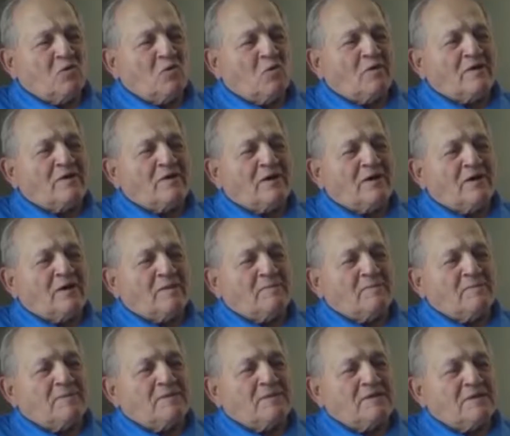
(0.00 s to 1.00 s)
One
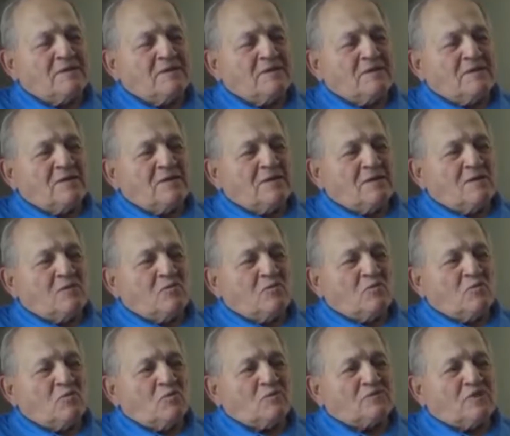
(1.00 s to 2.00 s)
camp
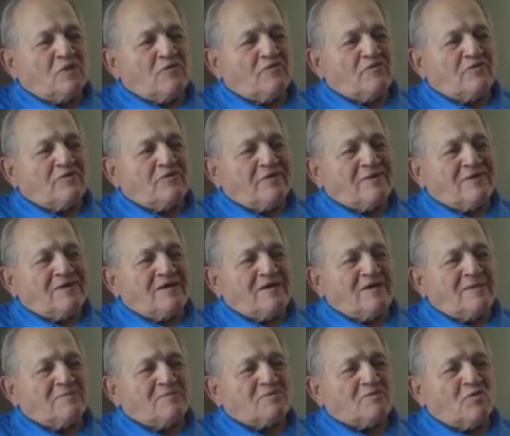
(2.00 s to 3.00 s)
was overnight
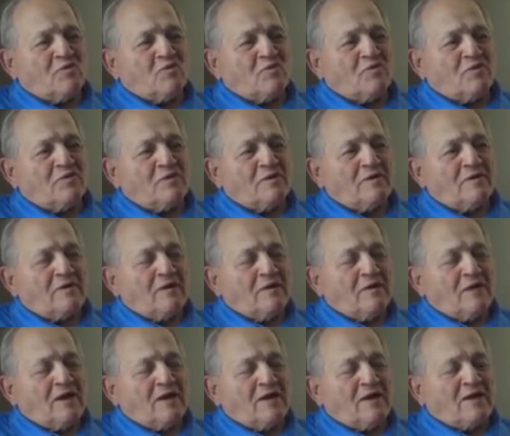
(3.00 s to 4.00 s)
camp called
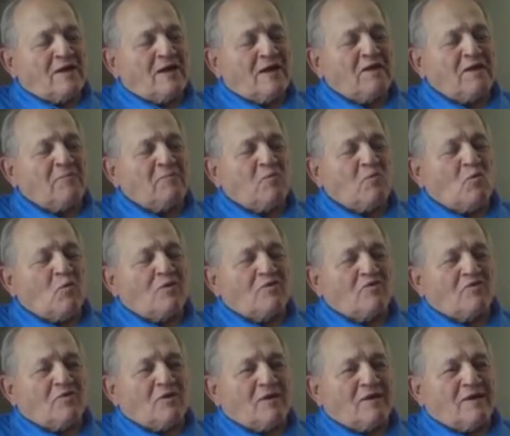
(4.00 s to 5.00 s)
Camp
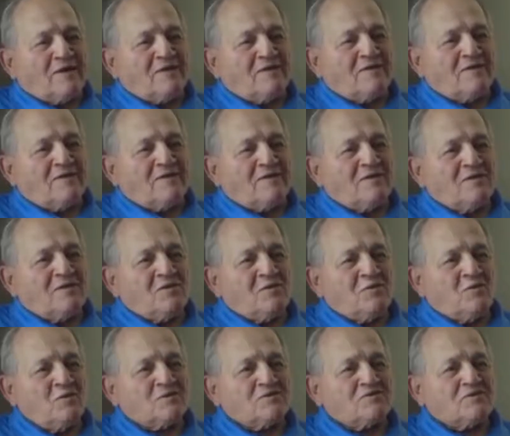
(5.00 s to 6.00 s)
Wonderland,
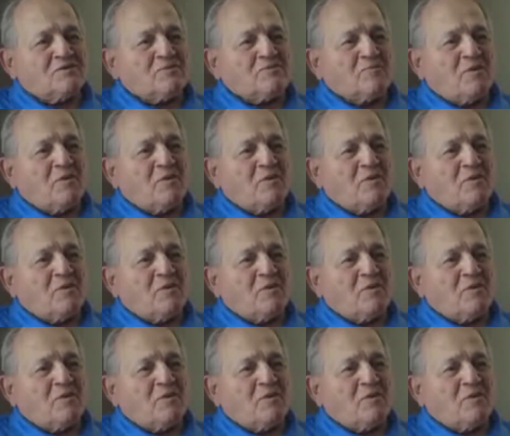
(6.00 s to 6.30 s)
was in